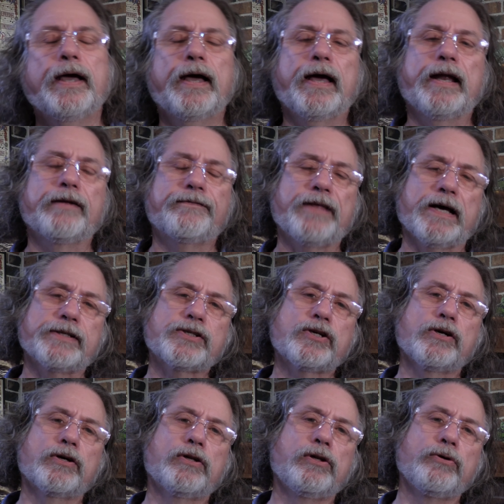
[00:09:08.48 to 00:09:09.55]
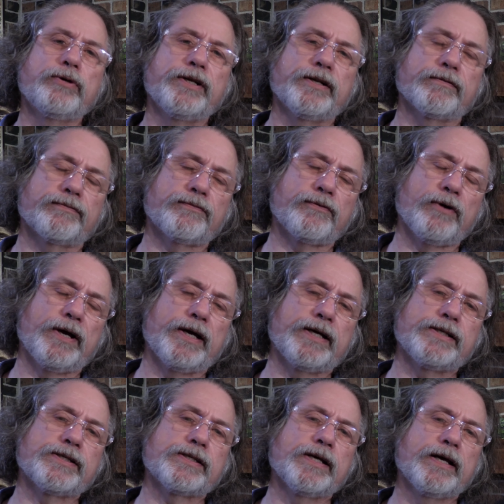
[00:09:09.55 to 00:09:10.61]
And if that's concluding a
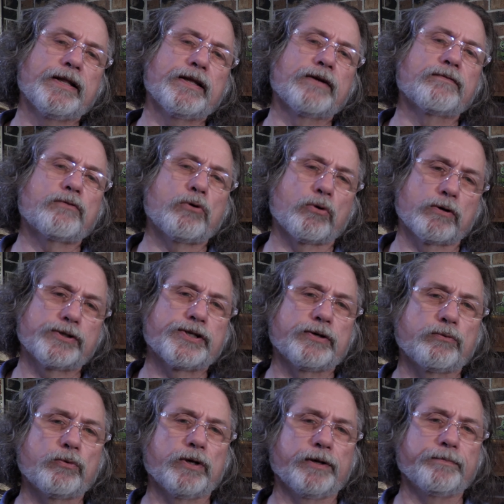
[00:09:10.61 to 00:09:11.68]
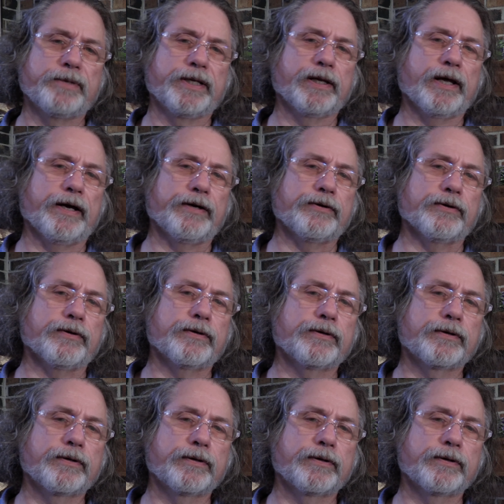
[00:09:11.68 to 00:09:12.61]
phrase, then of course it will be lighter.